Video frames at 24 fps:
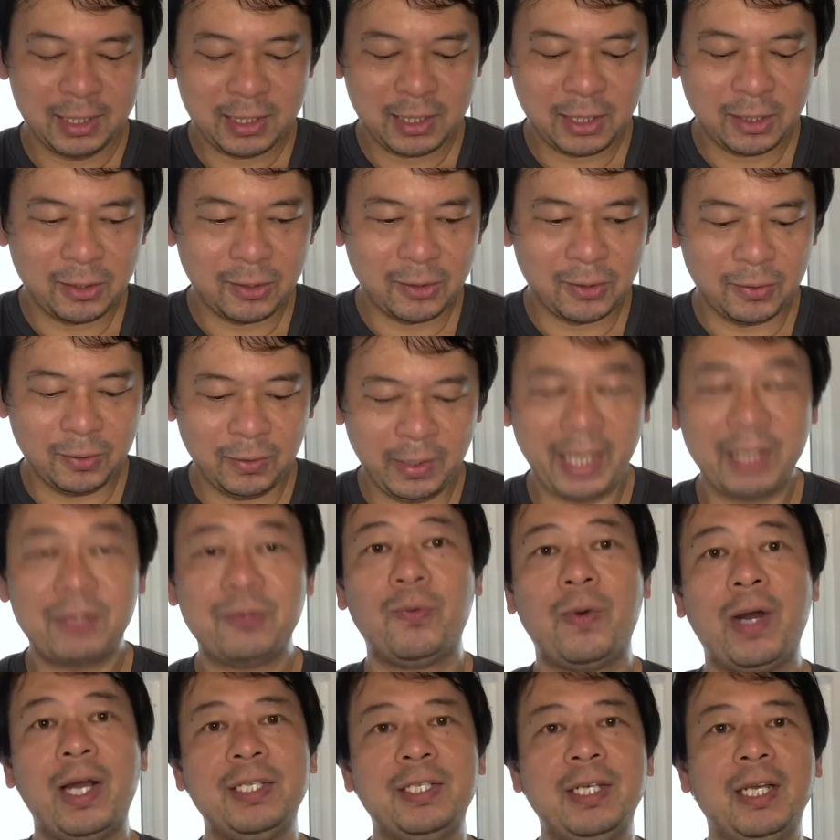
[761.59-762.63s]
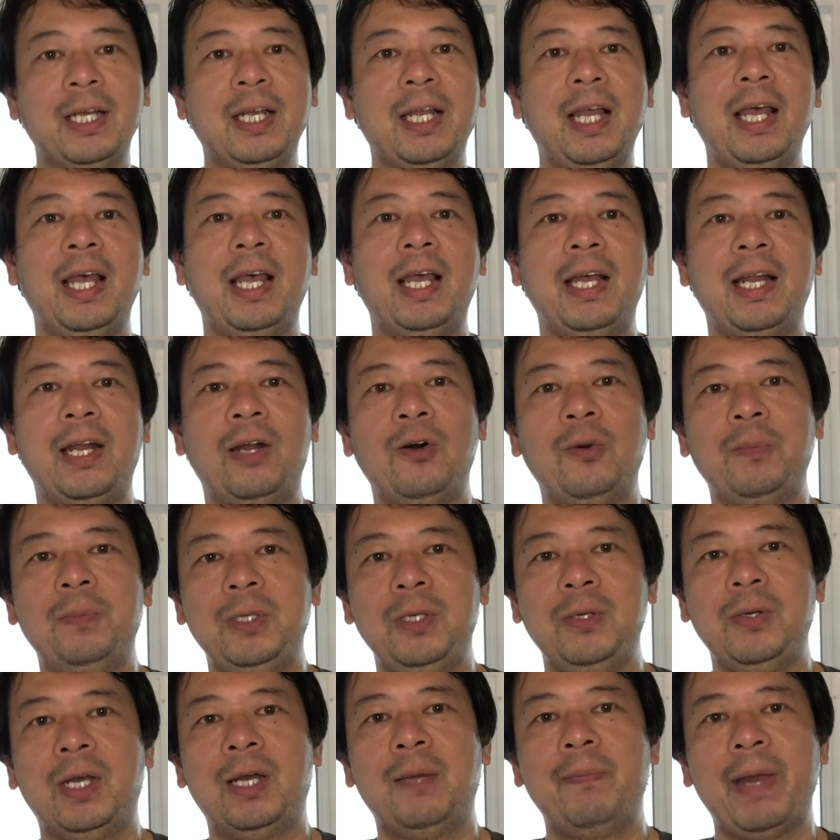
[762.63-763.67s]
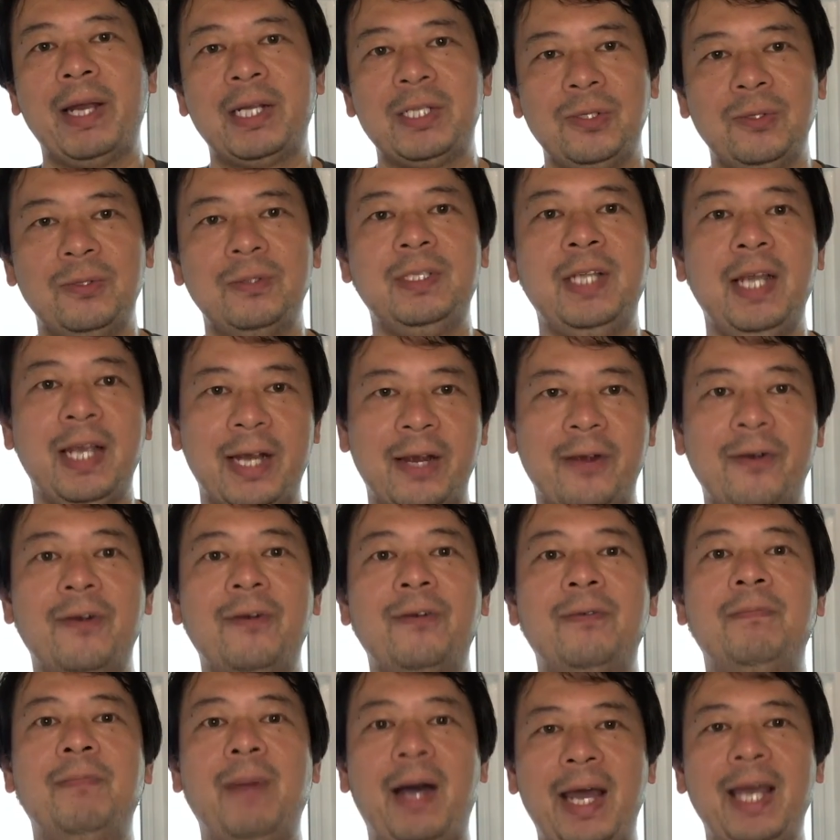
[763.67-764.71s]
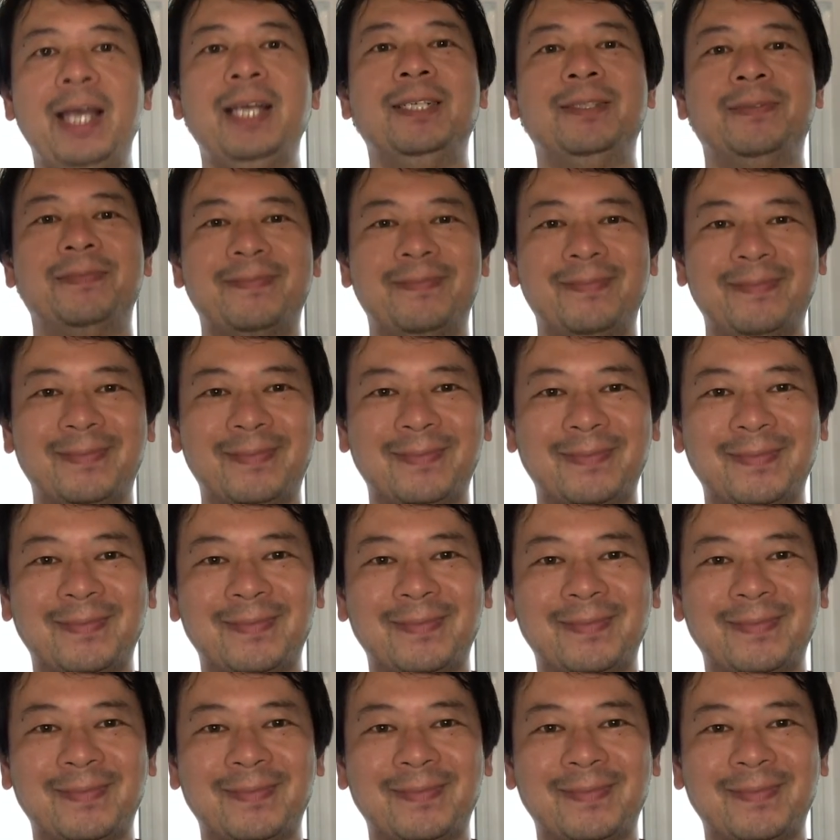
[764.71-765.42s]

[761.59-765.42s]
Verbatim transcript: So thanks for watching and I hope you come back soon. Take care. Bye.